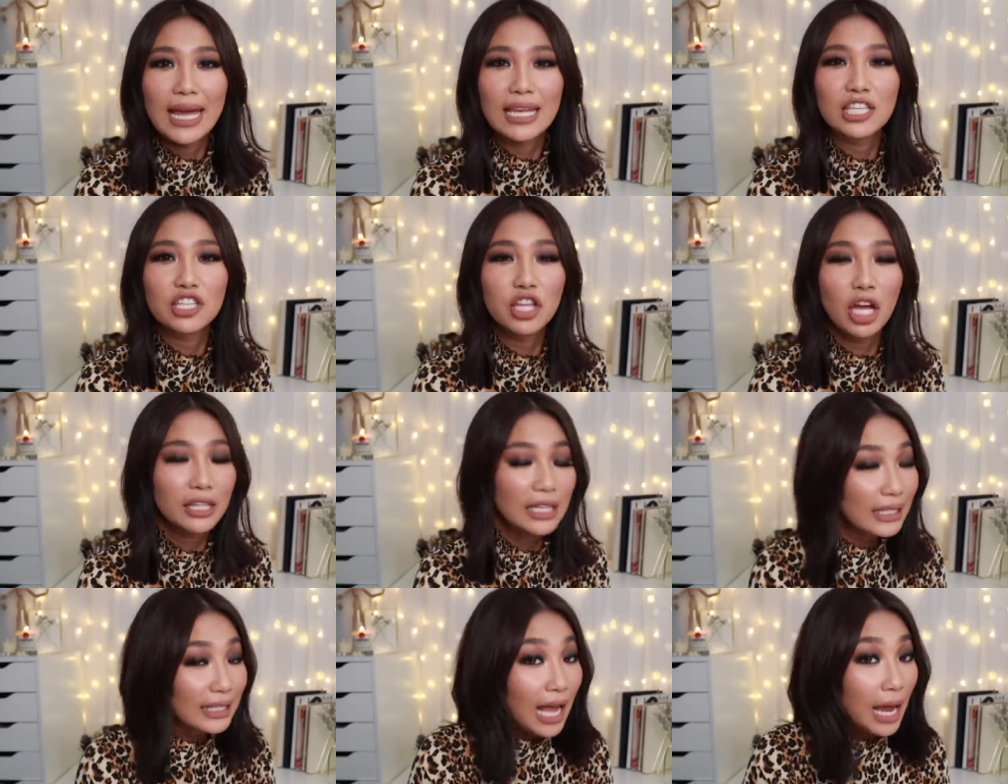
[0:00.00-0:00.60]
It's
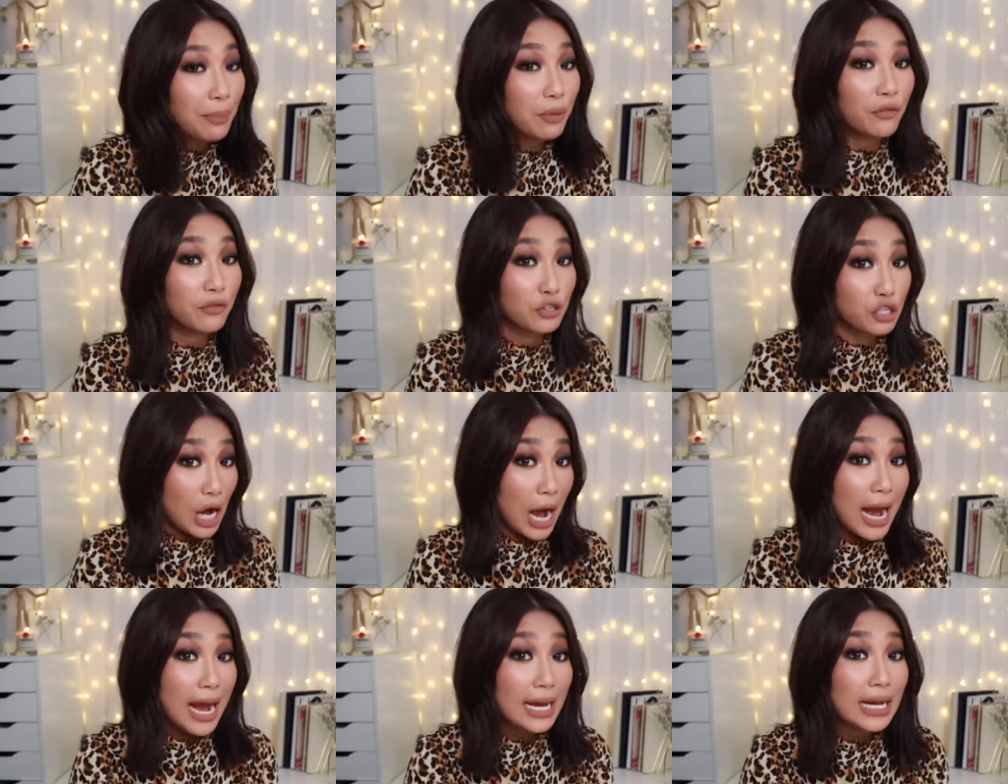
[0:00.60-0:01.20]
not the type of
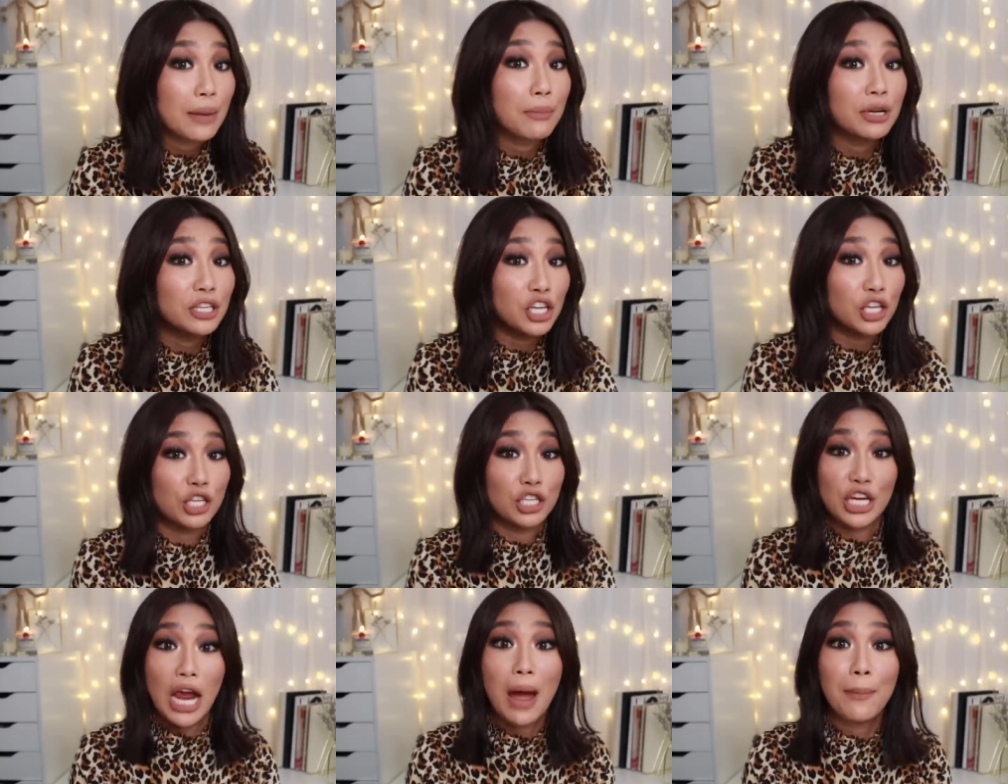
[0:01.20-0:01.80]
drying na
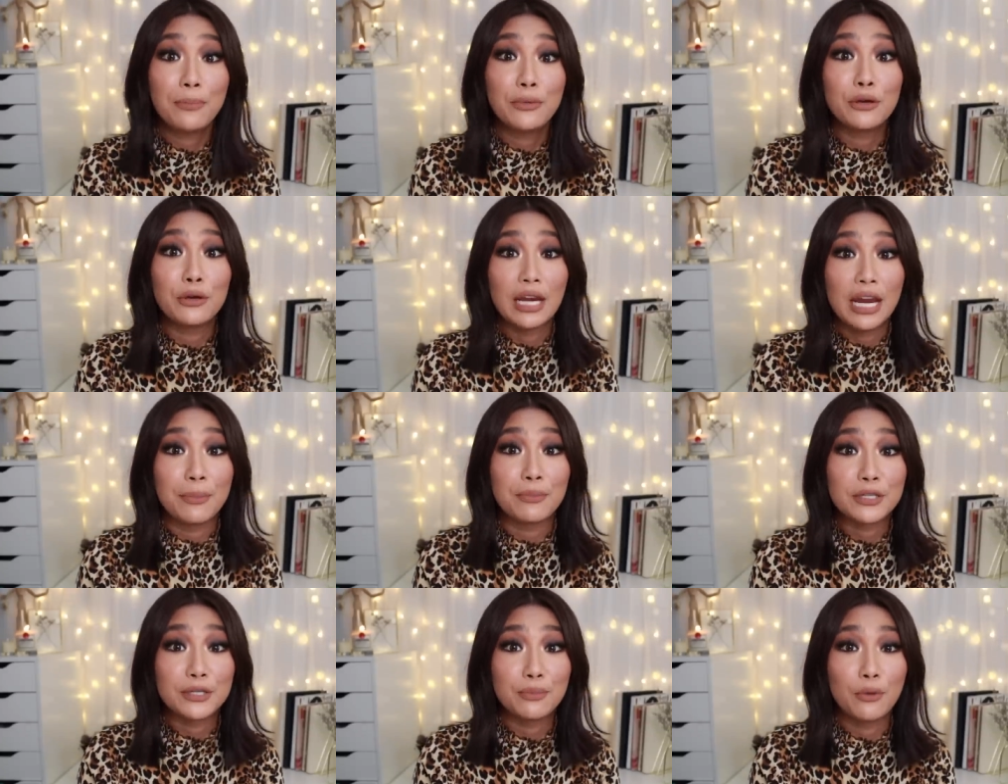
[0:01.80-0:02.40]
magcha-chap yung
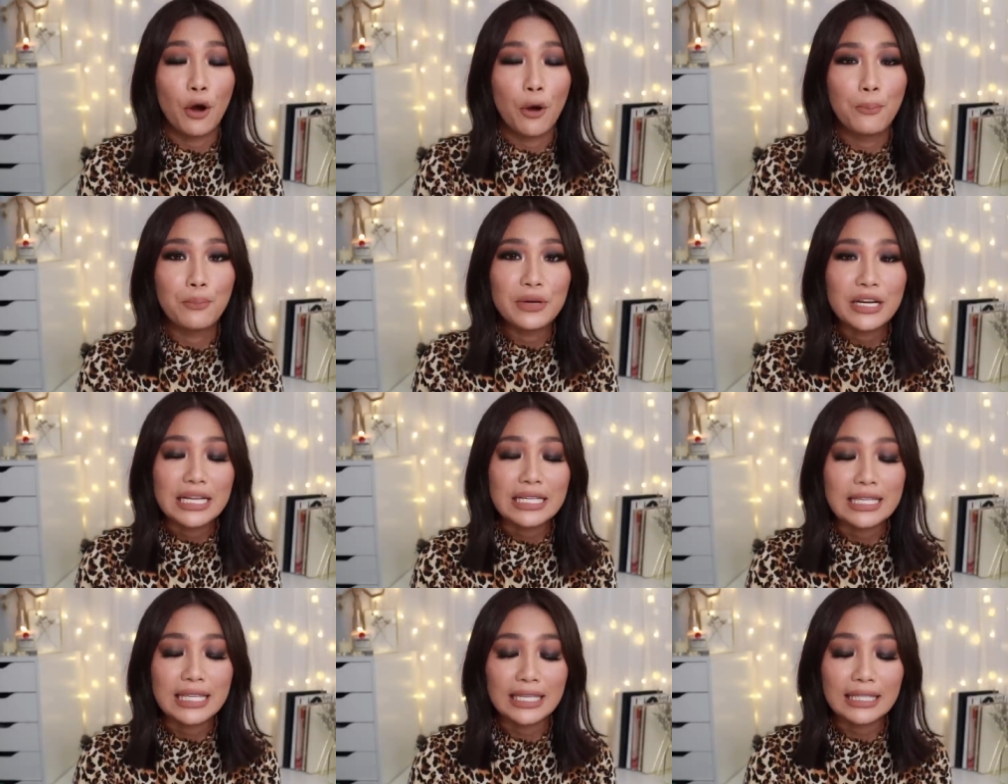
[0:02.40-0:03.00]
lips mo,
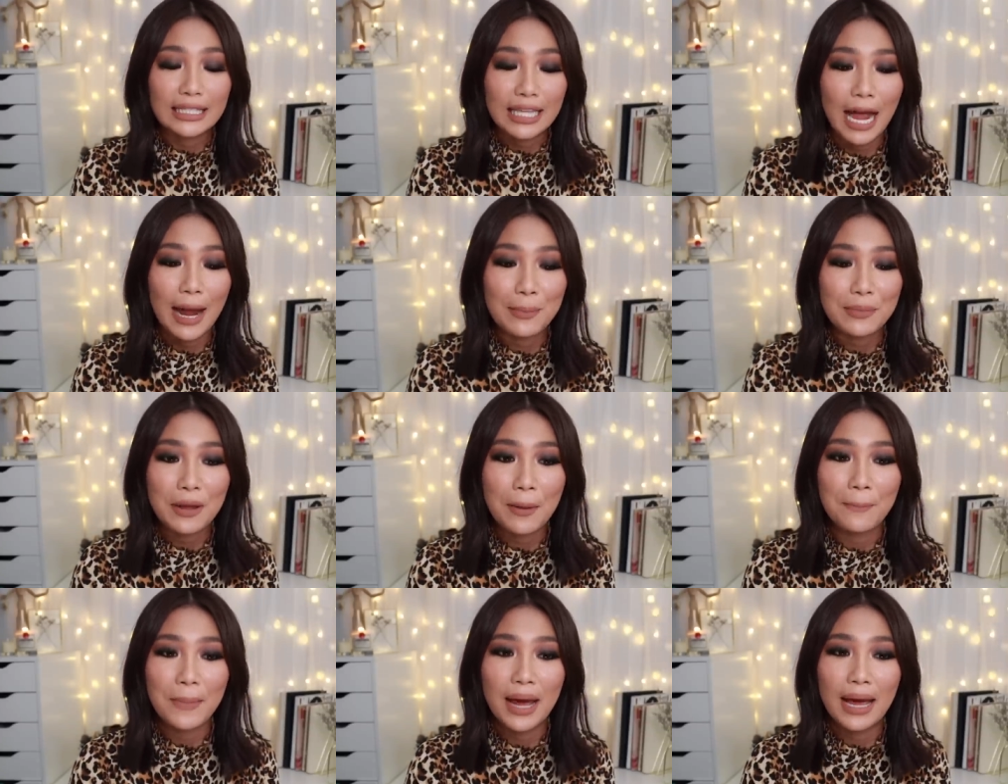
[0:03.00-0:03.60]
but it's the
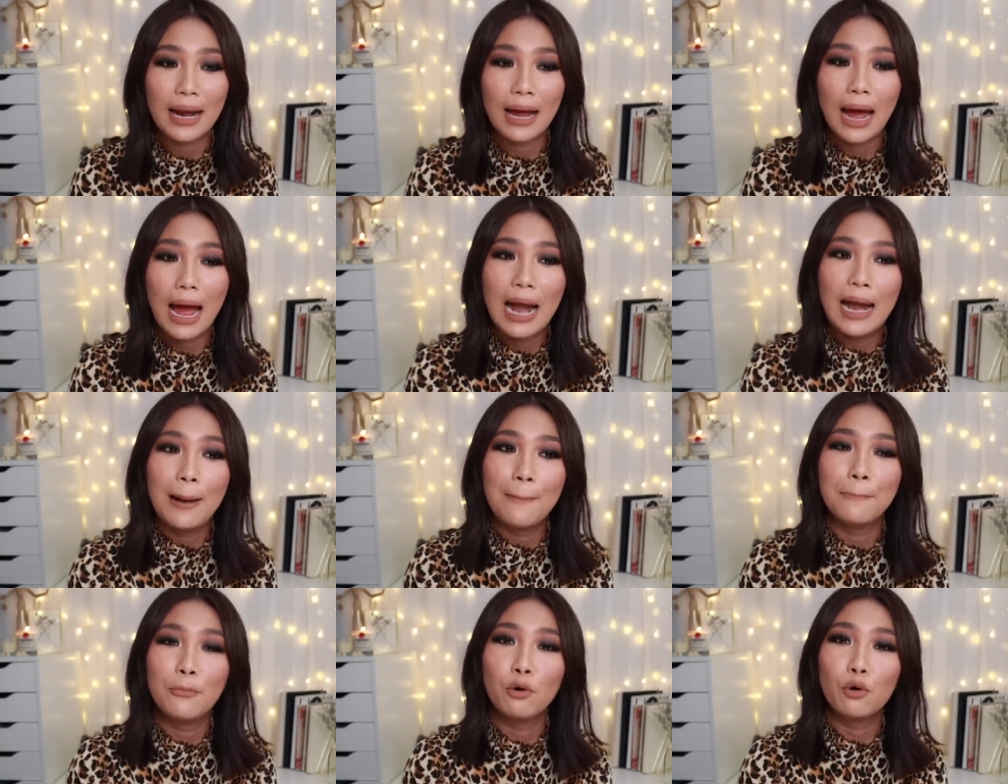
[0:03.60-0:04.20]
type na parang
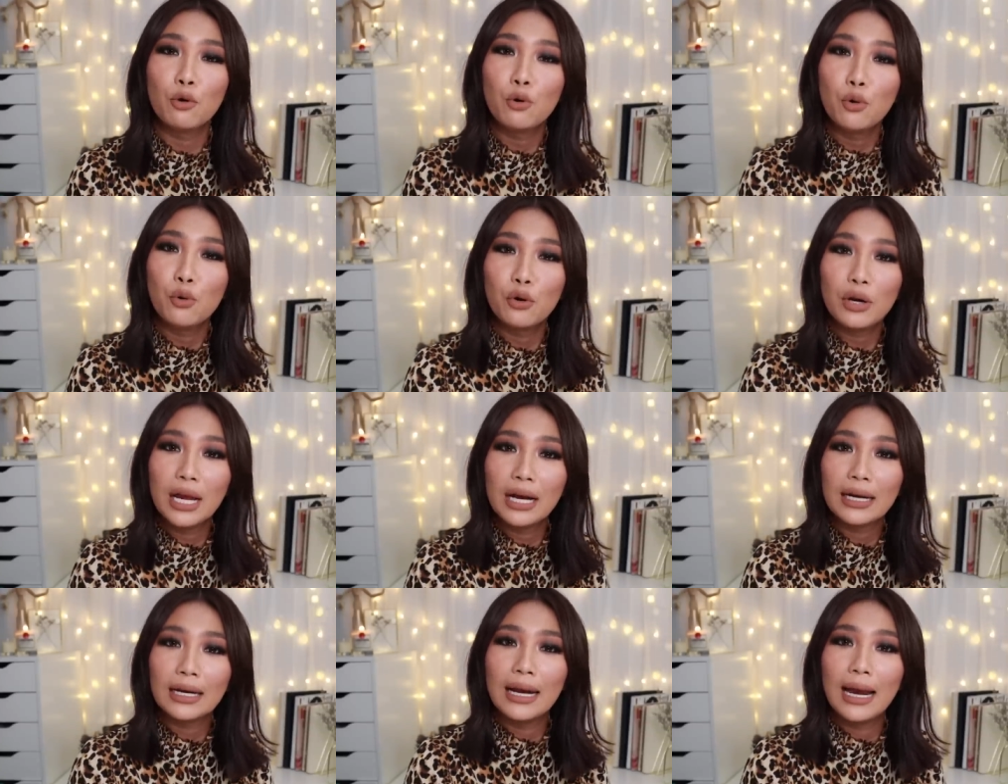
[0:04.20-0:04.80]
alam mong
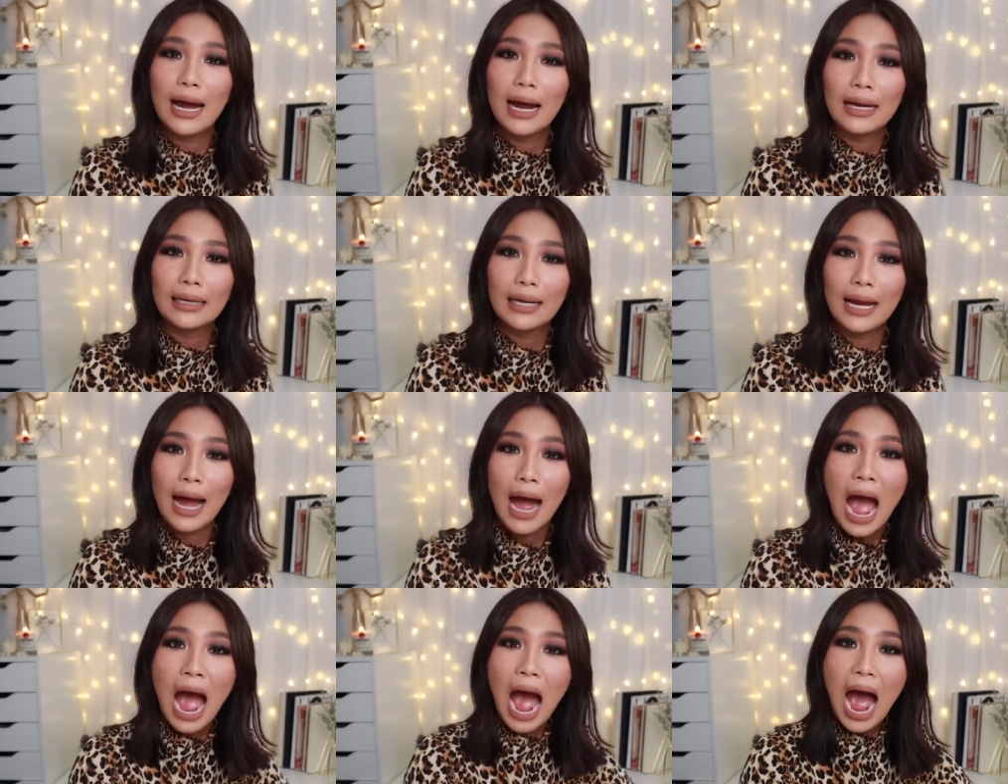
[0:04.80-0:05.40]
kulang lang
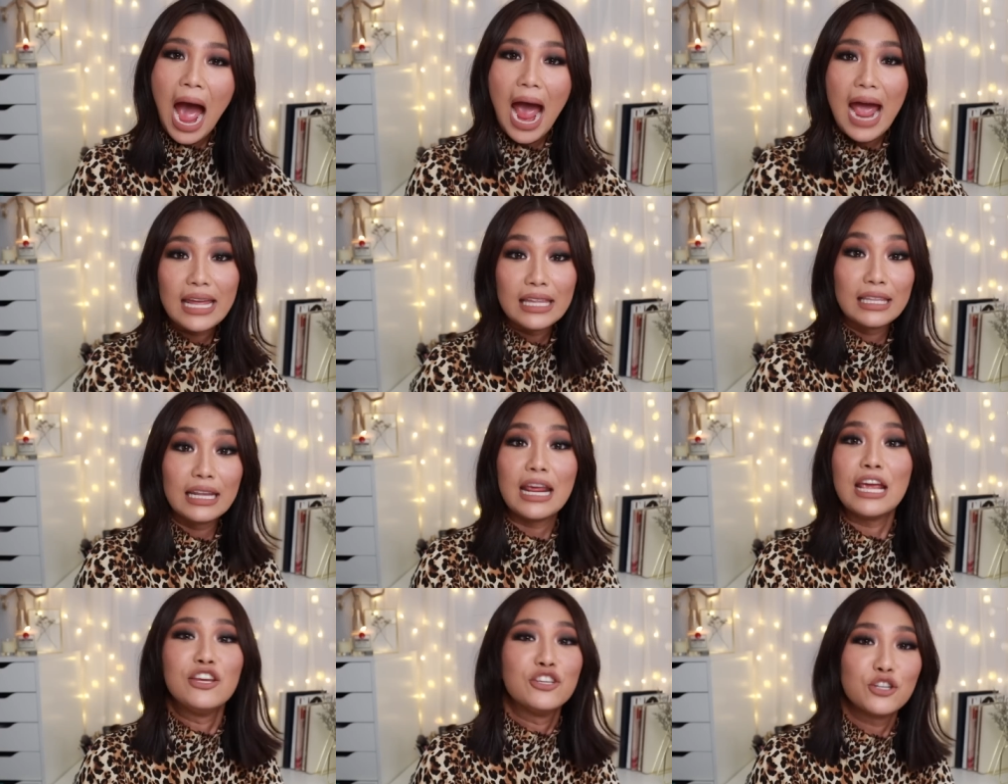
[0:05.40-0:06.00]
ng
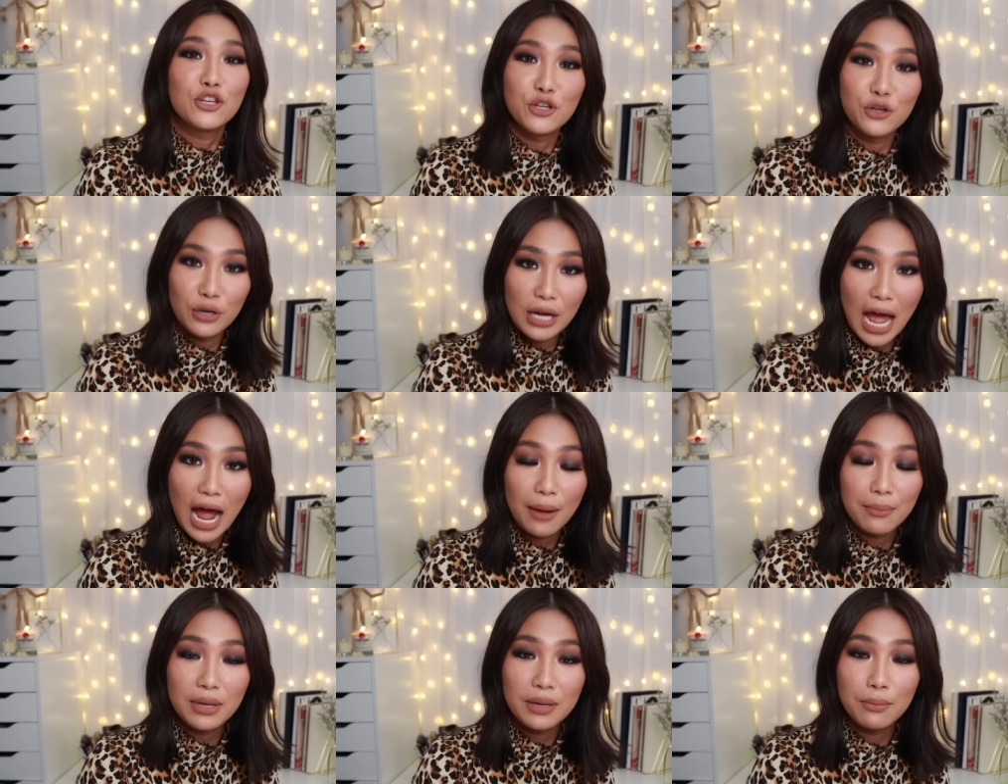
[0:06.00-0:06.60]
hydration yung
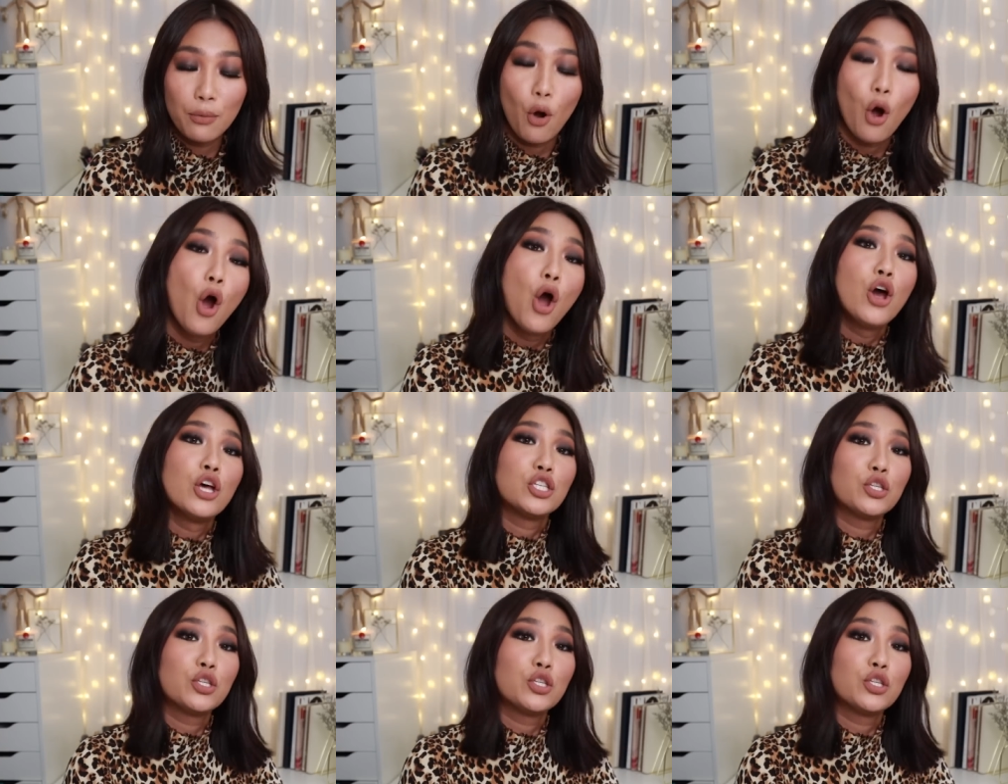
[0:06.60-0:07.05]
labi mo.